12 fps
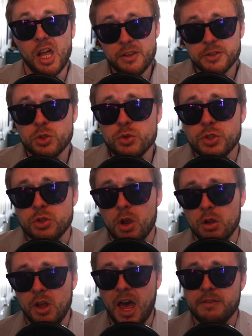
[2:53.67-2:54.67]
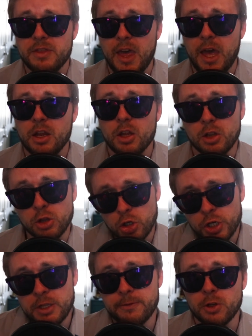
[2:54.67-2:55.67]
lot of students struggle having that
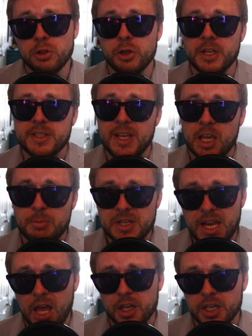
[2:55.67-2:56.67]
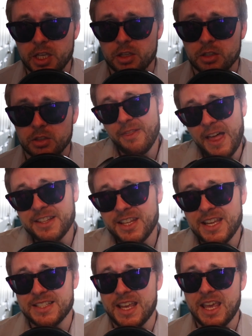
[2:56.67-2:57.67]
learning for learning's sake mentality. That's
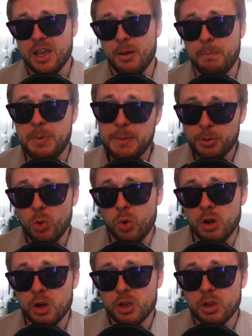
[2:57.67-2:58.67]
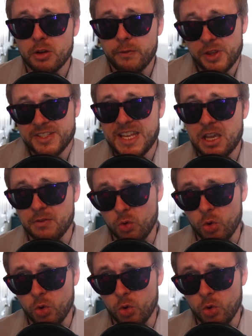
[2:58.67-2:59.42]
like saying people work for the sake of